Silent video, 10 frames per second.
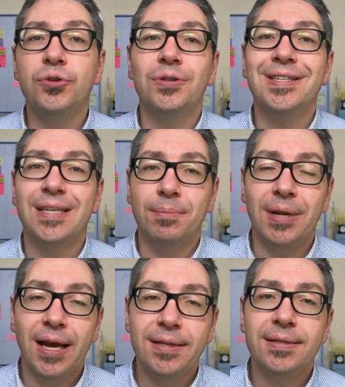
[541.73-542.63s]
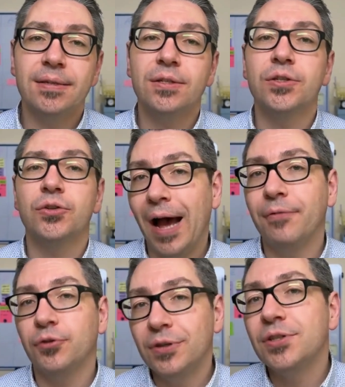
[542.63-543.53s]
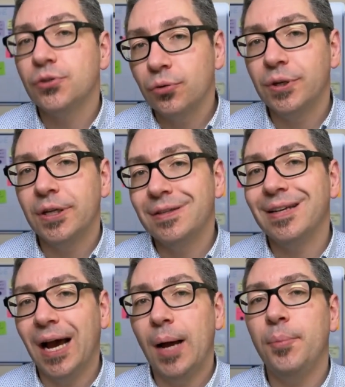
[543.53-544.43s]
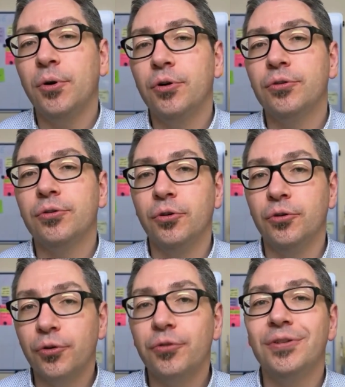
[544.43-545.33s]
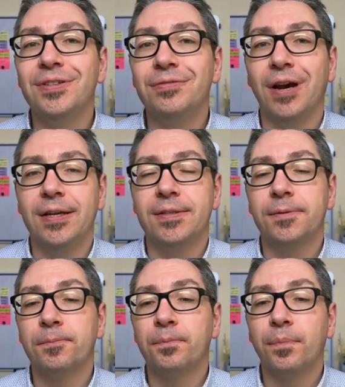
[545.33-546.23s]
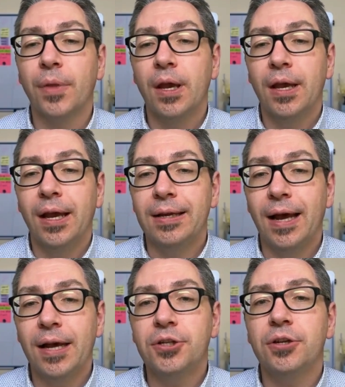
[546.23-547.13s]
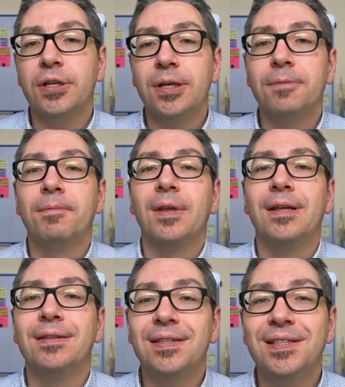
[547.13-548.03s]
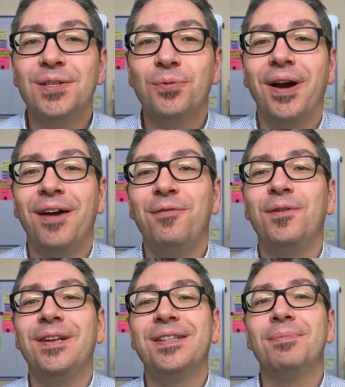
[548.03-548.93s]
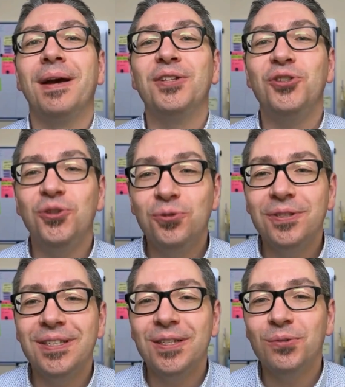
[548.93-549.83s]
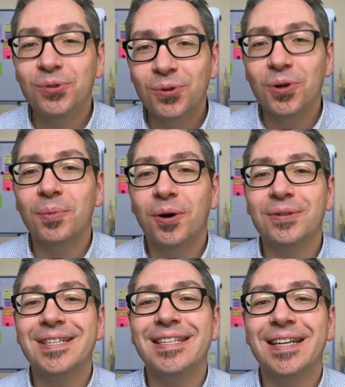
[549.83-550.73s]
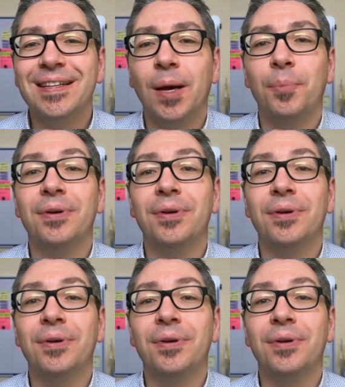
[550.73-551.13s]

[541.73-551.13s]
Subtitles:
the same license after installing the app on another device. And actually, this is where I feel it's my duty to talk about Setapp.